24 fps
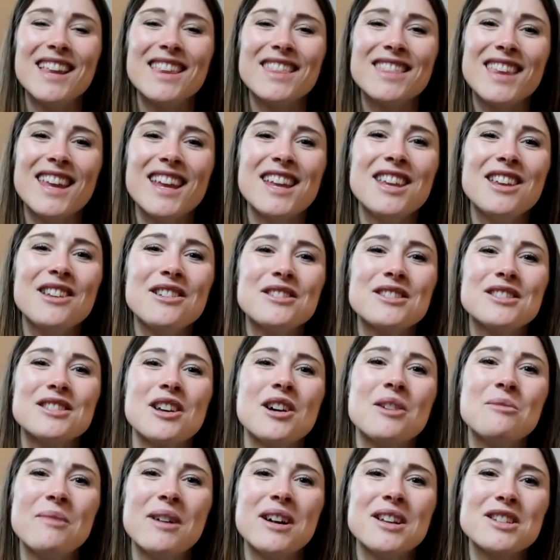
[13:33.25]
Thank you
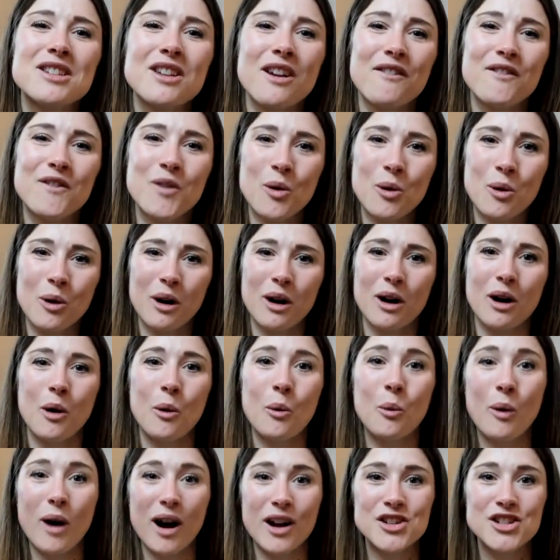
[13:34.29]
so much for
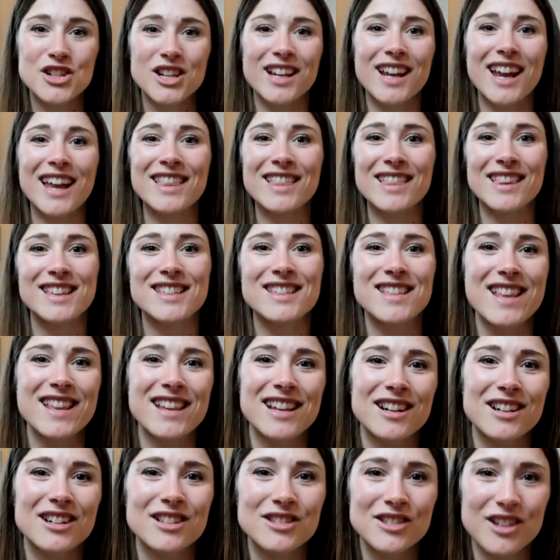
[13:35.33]
watching and
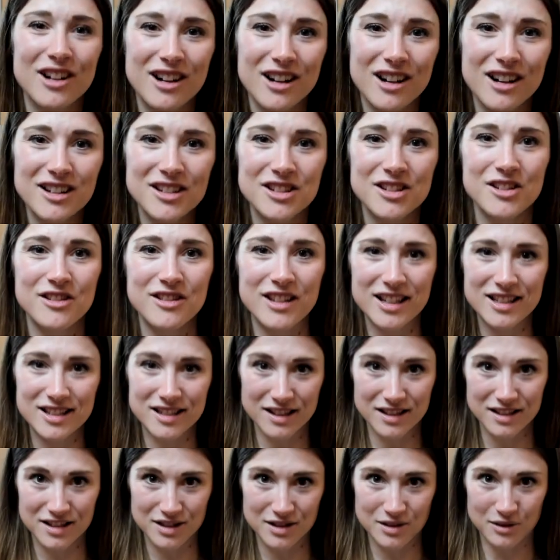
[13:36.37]
listening along to this
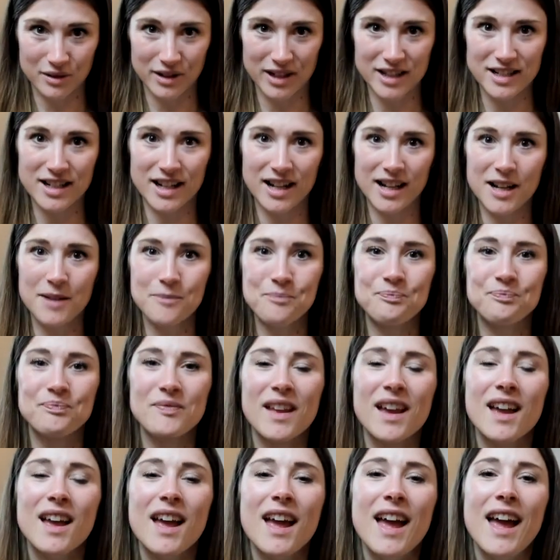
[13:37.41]
story time.
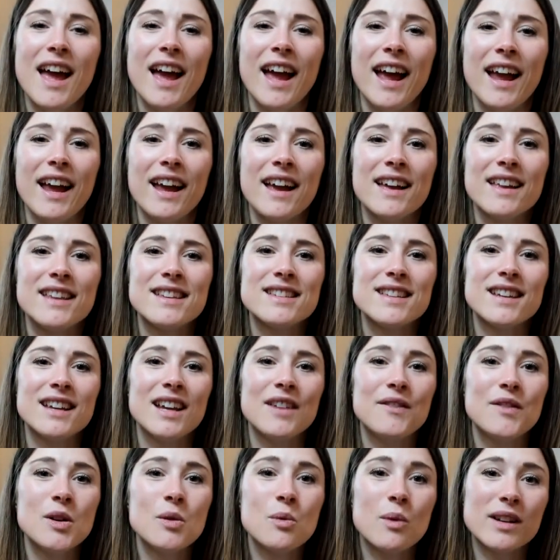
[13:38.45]
And
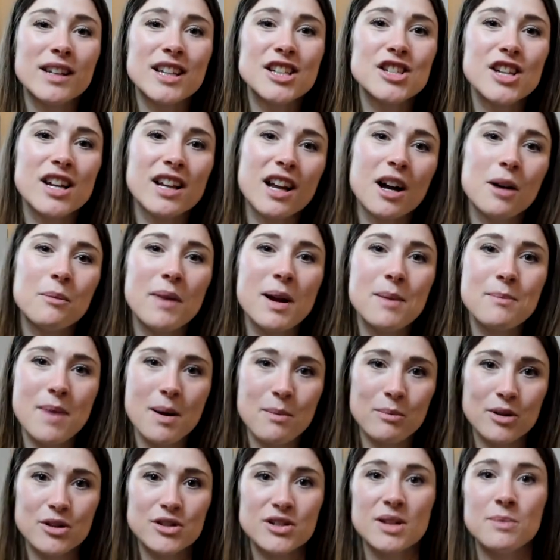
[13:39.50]
if you want to check out my
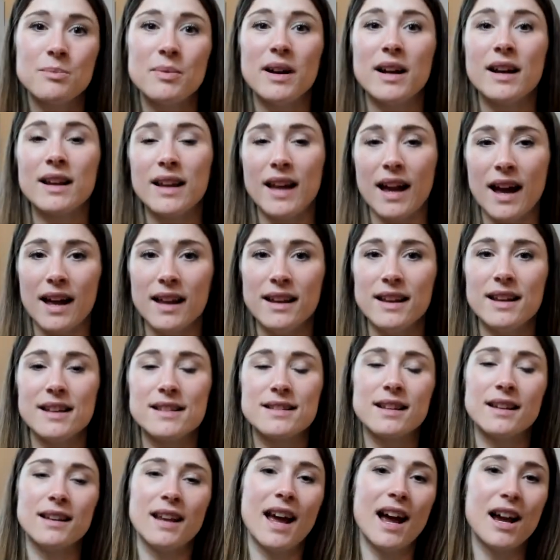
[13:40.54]
membership, again,
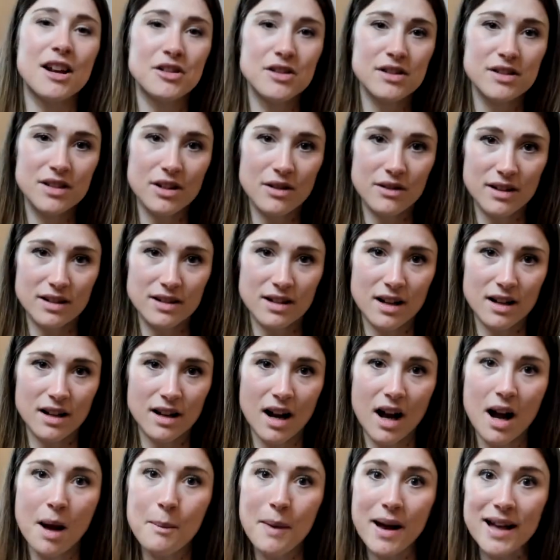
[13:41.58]
it's at ashes yoga dot
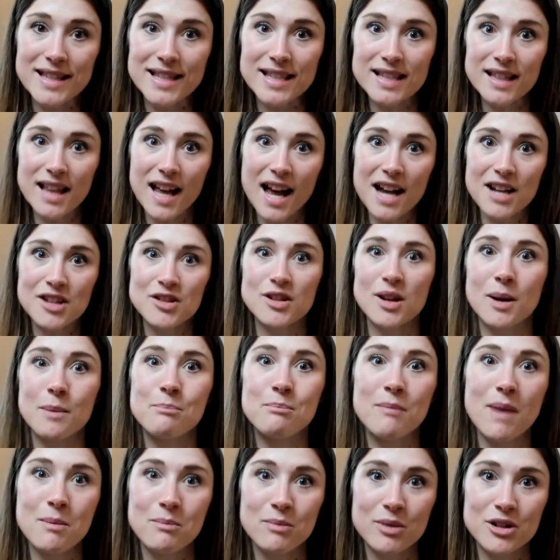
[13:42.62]
com slash
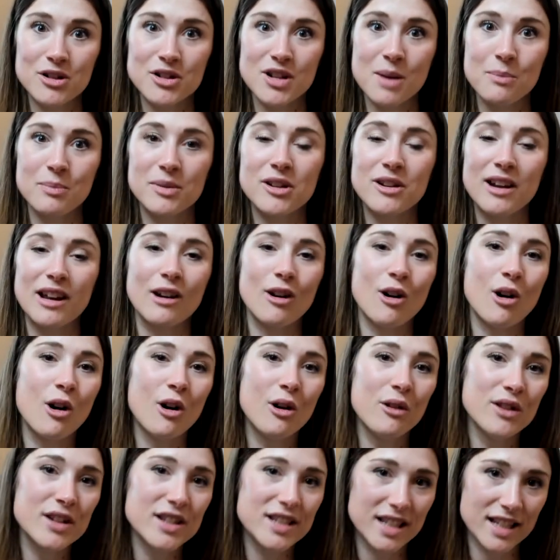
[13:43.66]
membership. You get
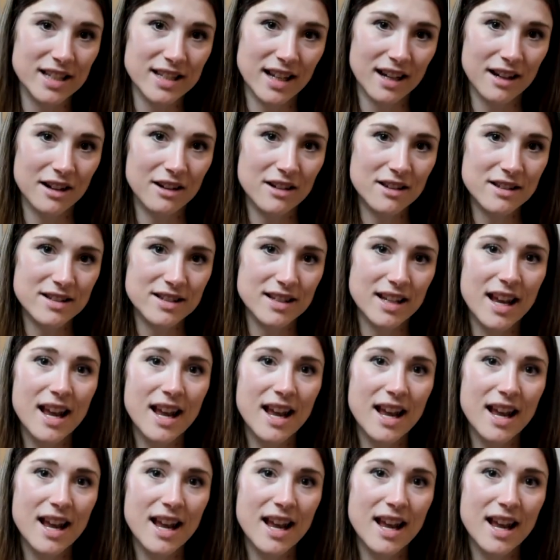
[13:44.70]
all the details.